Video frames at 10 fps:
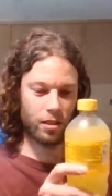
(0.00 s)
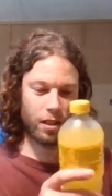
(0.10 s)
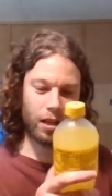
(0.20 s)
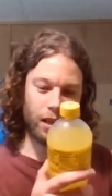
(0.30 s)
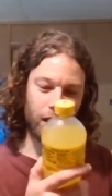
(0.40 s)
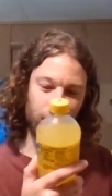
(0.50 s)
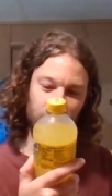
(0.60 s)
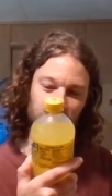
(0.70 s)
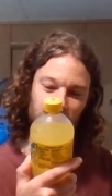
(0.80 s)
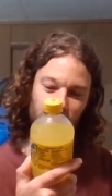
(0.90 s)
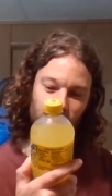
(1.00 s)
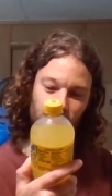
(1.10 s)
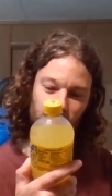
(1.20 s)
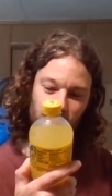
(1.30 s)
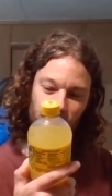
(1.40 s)
Uh,
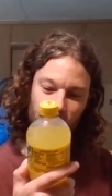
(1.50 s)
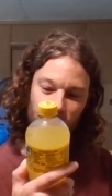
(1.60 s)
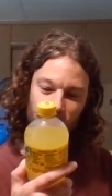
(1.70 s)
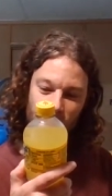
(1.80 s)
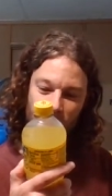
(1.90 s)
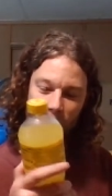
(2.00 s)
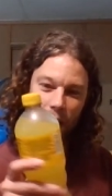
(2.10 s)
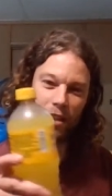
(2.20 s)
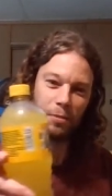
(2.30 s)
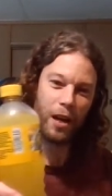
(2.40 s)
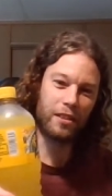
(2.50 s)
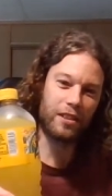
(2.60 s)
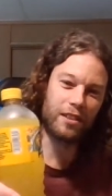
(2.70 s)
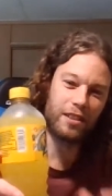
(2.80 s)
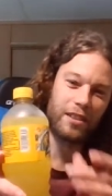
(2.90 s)
uh,
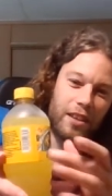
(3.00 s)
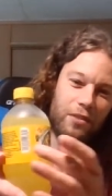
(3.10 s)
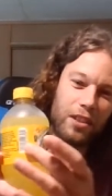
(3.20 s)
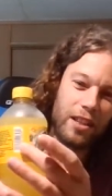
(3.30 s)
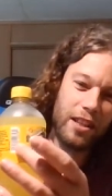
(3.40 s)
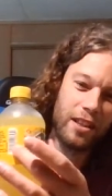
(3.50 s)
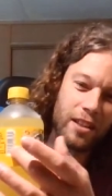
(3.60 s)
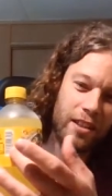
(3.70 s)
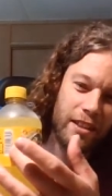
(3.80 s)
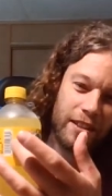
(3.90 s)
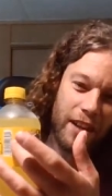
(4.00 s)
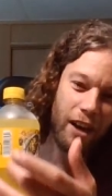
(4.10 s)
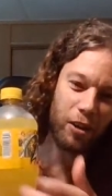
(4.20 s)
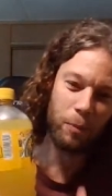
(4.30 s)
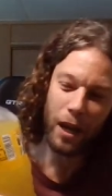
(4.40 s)
surprisingly, it doesn't give you the
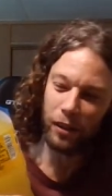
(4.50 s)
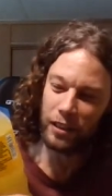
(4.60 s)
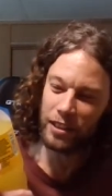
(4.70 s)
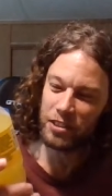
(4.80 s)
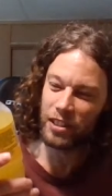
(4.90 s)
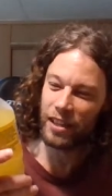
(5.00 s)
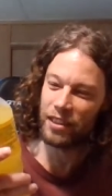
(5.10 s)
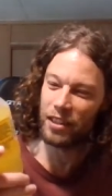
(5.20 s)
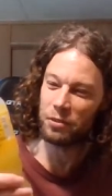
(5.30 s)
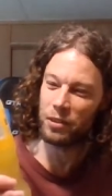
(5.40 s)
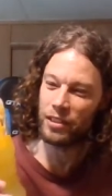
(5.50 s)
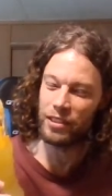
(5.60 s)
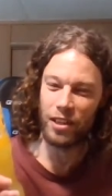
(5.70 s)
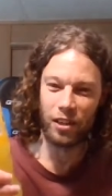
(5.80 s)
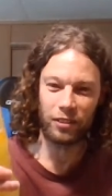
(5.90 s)
Taco Bell edition. I thought it would,
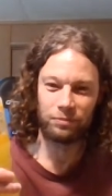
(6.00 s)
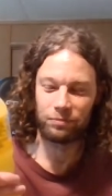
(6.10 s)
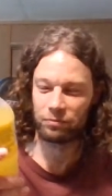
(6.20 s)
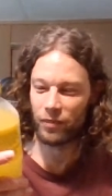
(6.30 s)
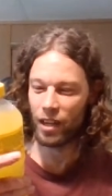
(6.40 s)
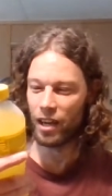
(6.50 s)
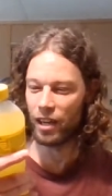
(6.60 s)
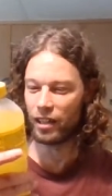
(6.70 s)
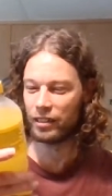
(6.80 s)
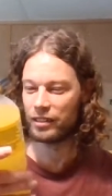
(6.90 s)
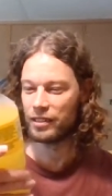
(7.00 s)
you know. Uh,